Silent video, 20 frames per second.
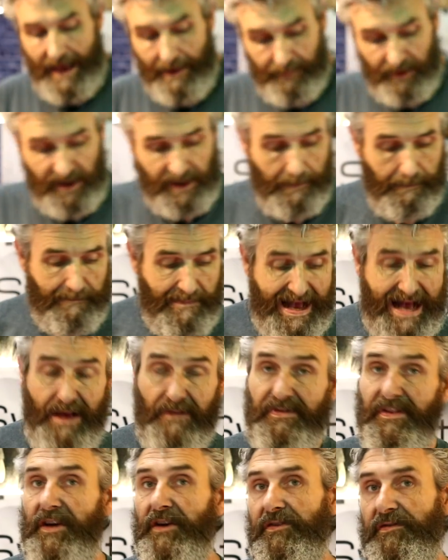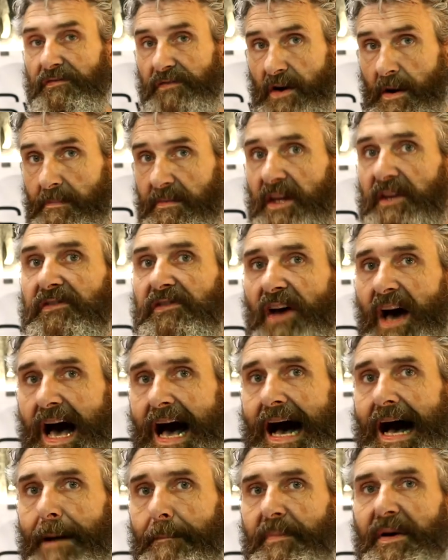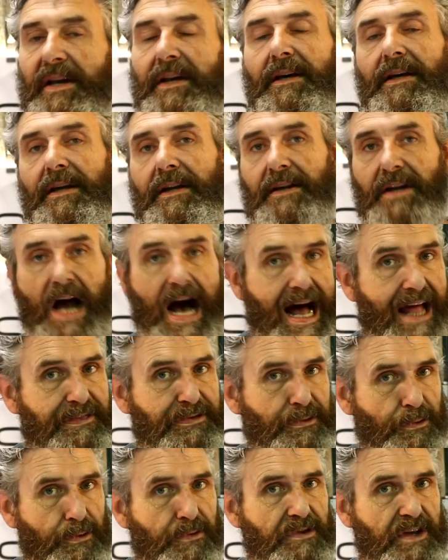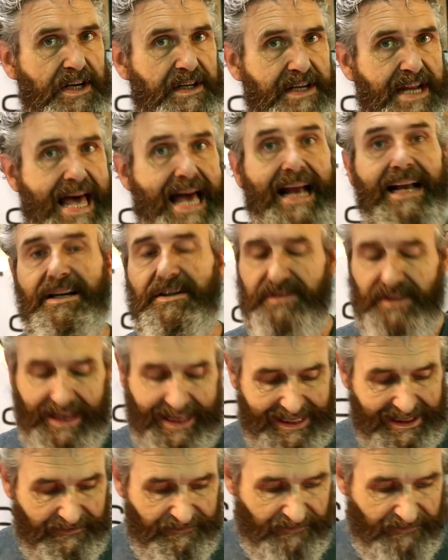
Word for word: I'm going to mount this from the top, not through the neck because I got a